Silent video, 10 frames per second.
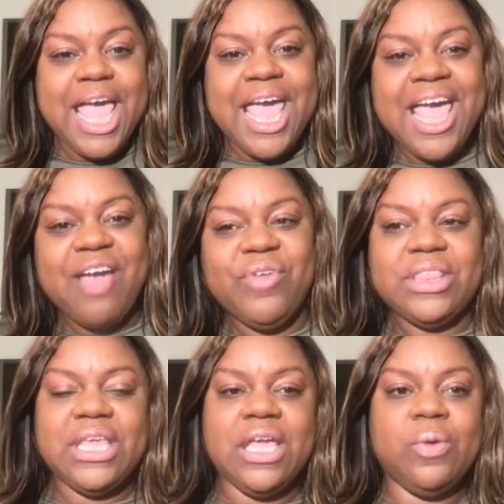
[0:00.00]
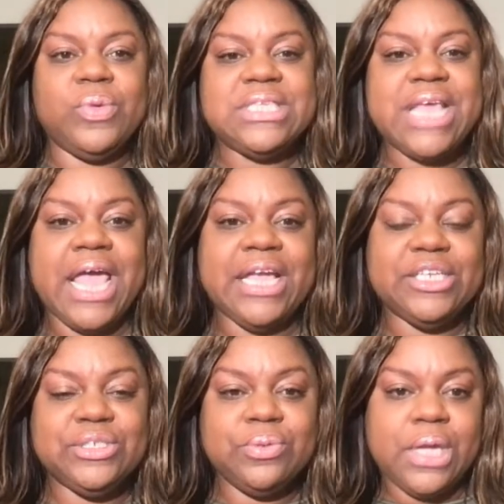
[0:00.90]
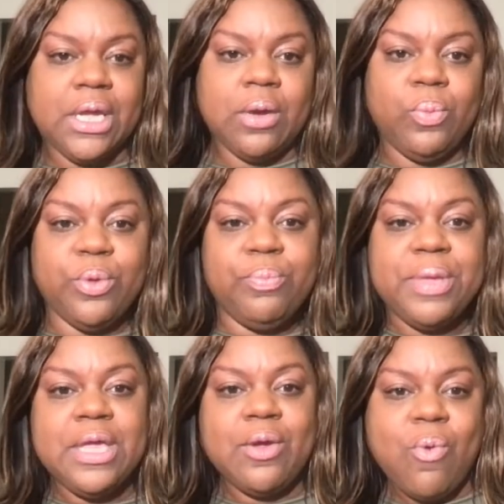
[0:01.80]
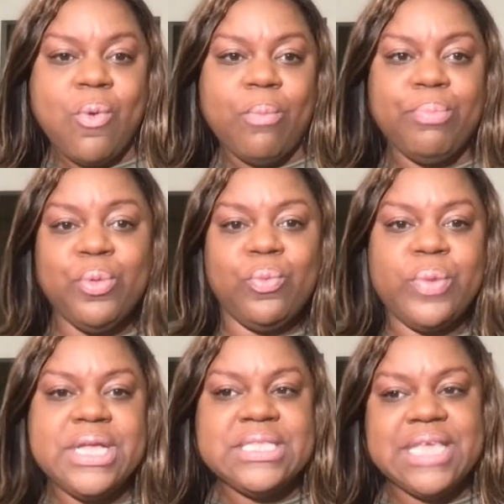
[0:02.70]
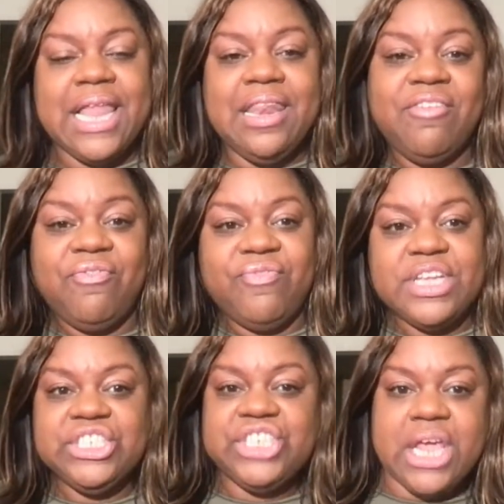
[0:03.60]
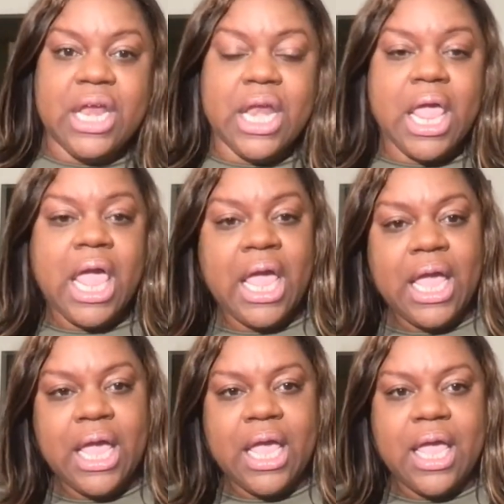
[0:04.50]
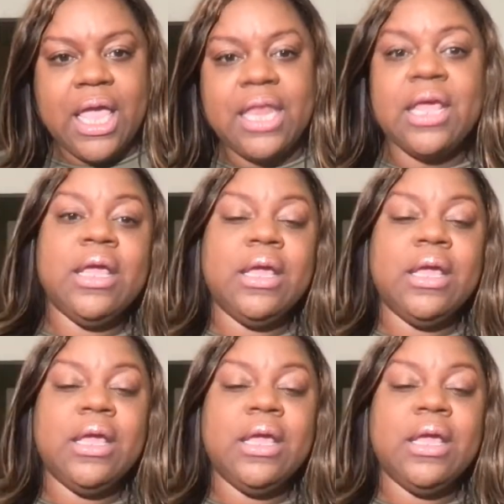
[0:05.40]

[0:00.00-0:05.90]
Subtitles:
Everything we say and do here will be on Bowie television. And